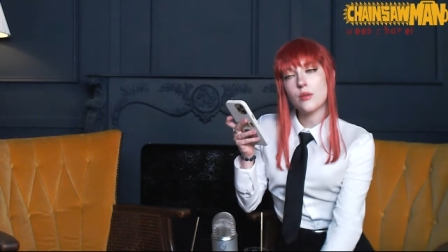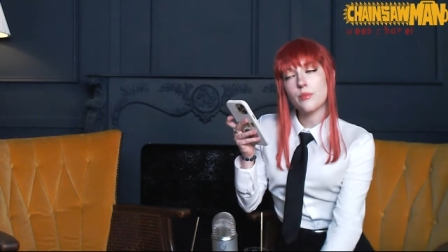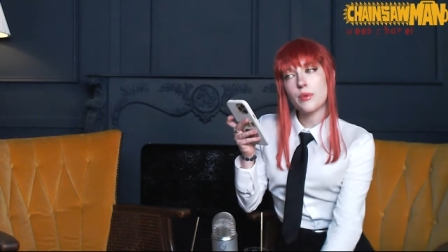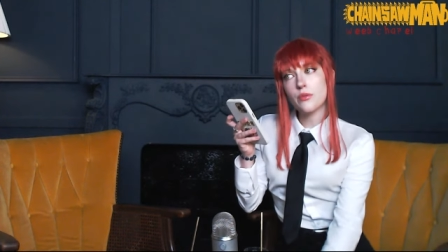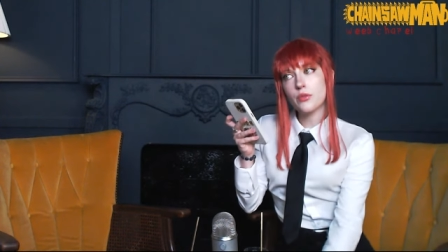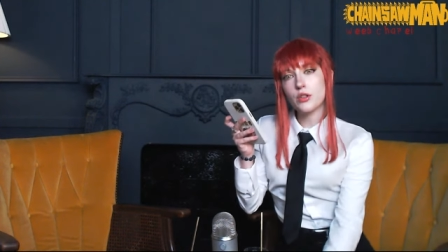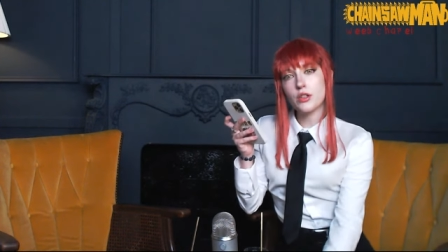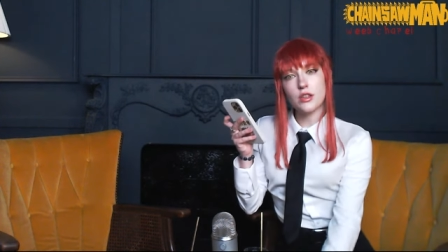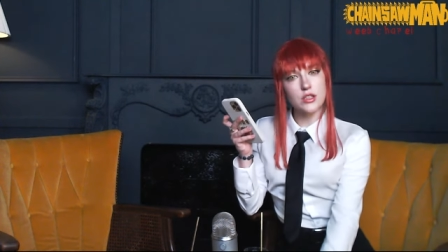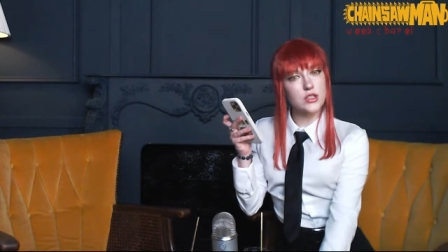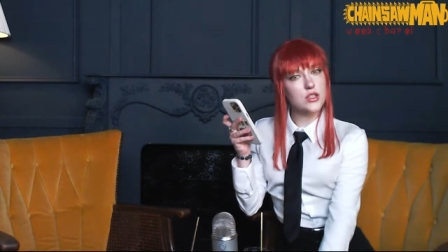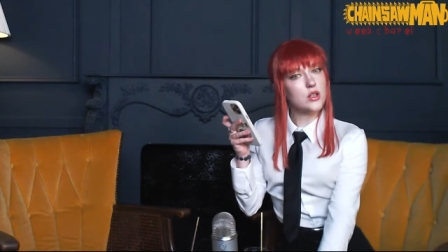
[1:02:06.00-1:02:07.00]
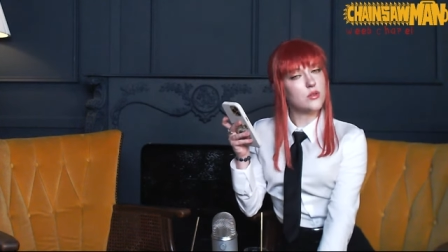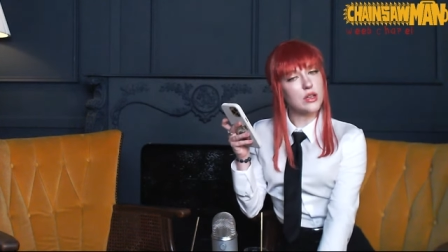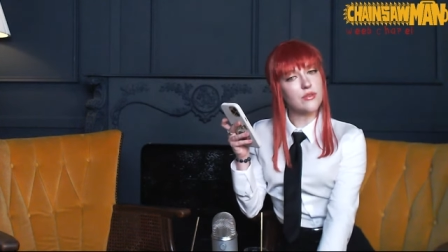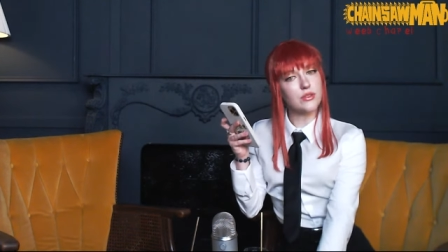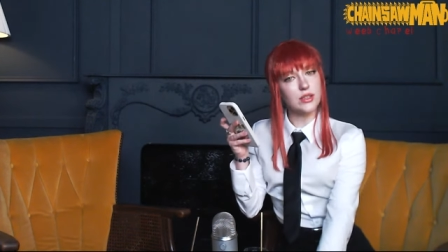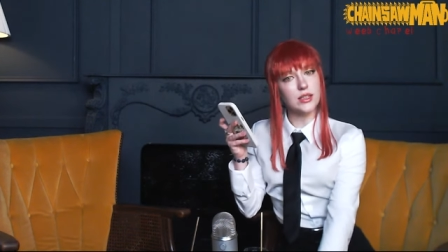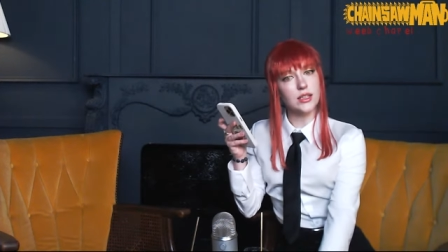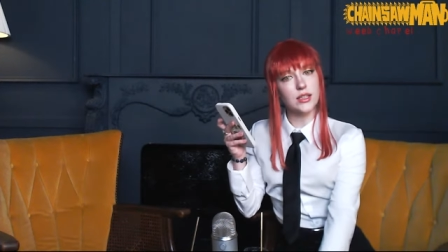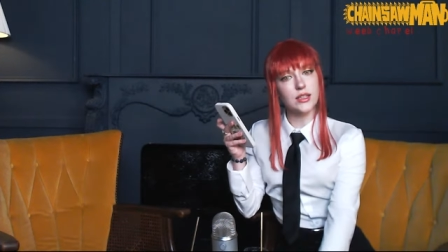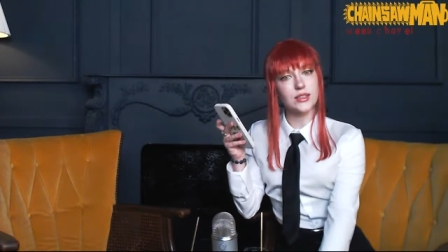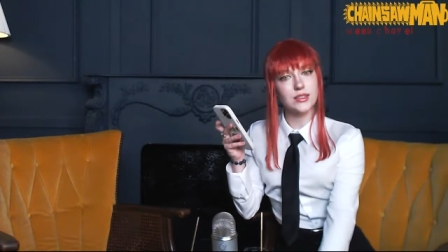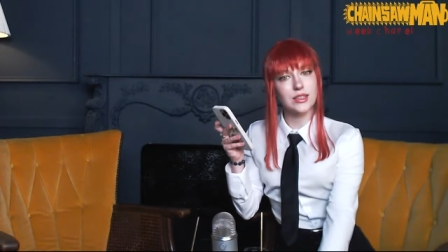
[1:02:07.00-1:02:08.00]
Barefoot in the snow, definitely.
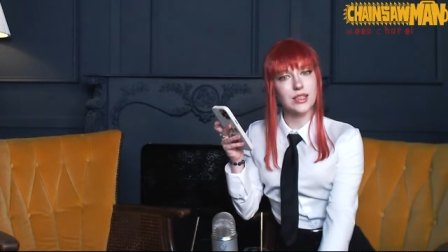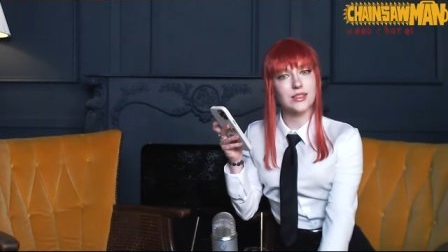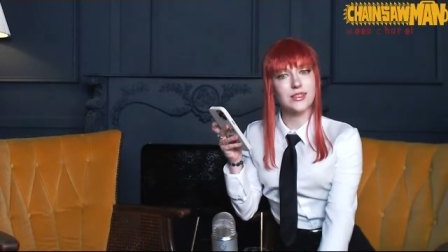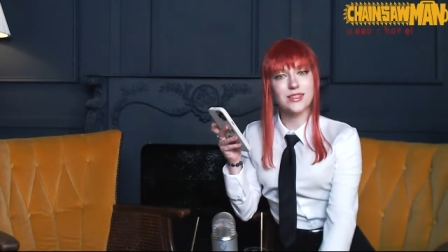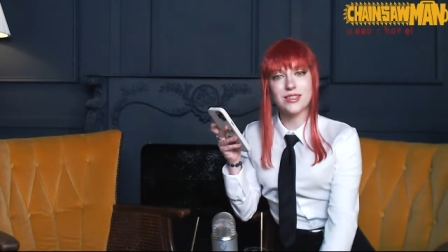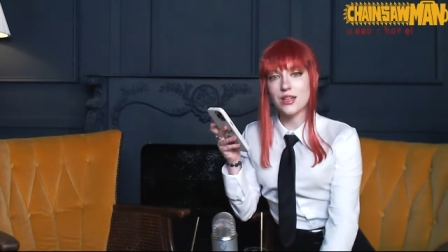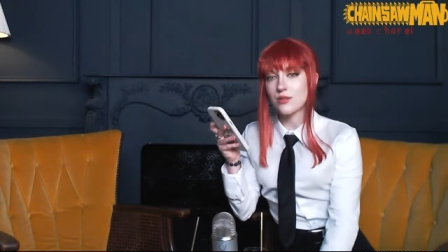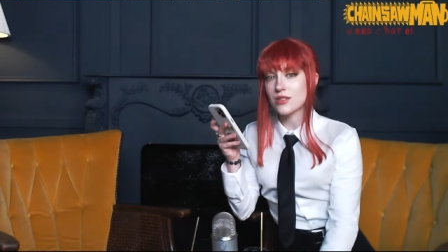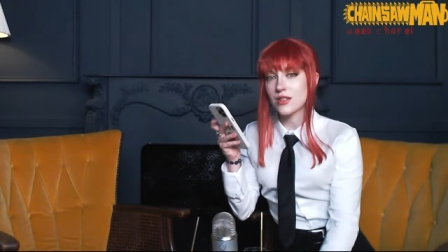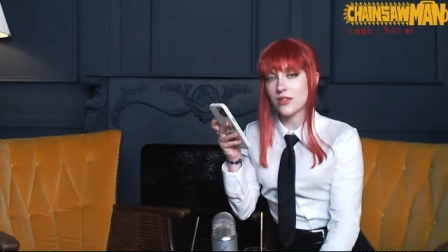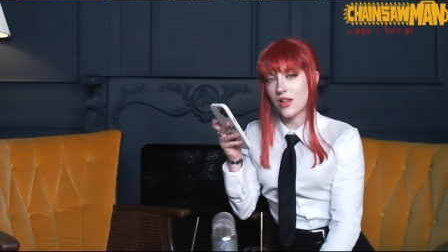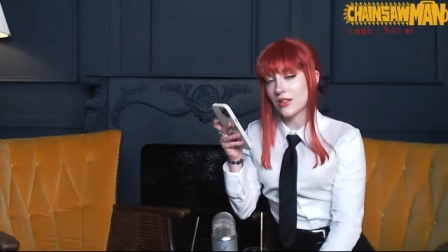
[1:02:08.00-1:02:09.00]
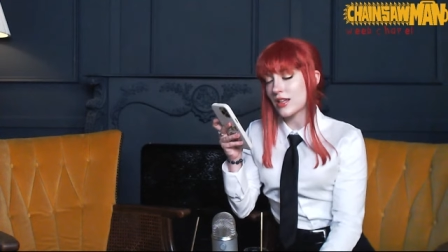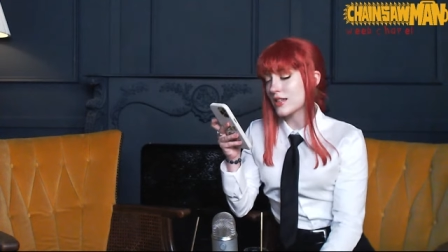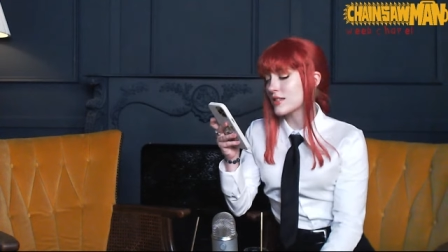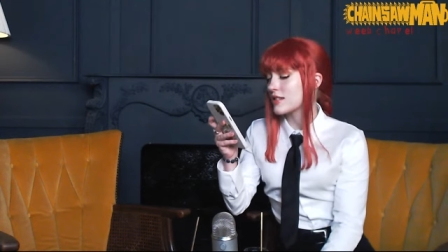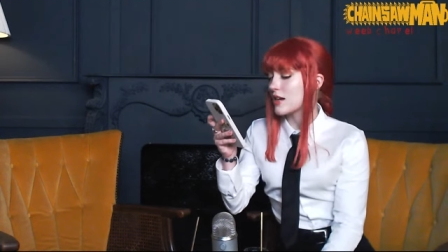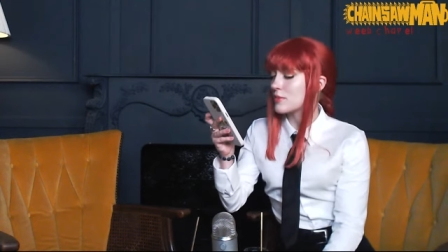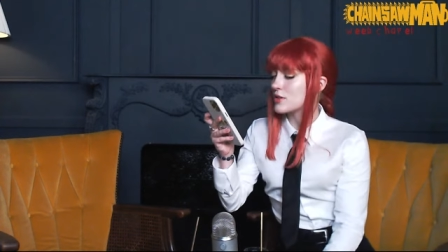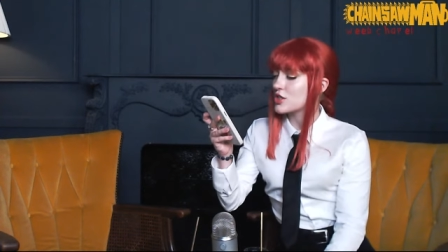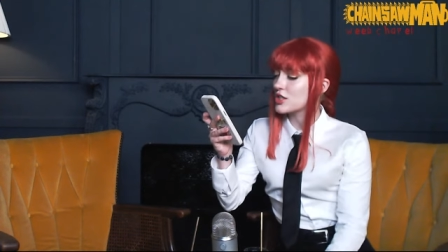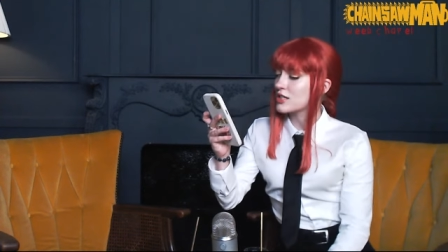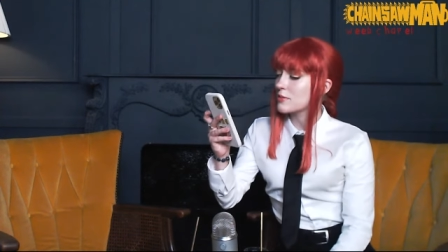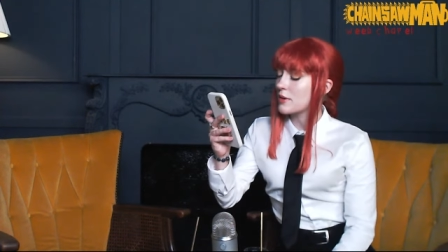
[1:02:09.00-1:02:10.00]
That sounds a lot less
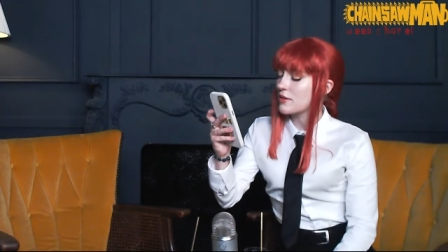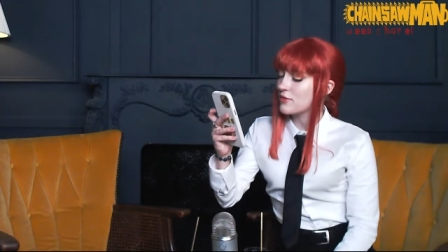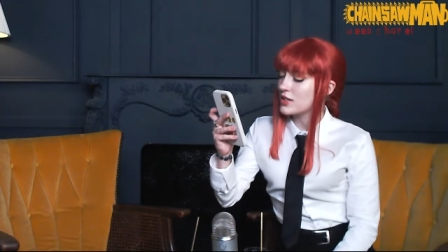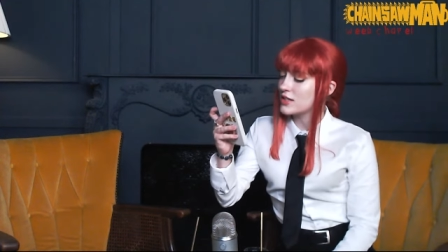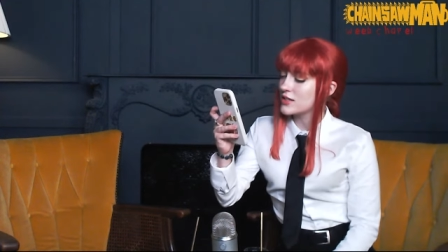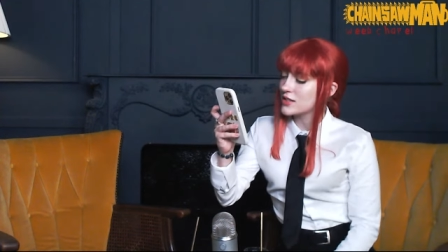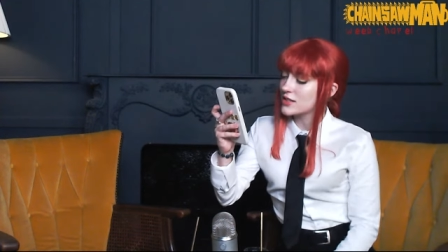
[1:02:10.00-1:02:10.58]
damaging to my feet.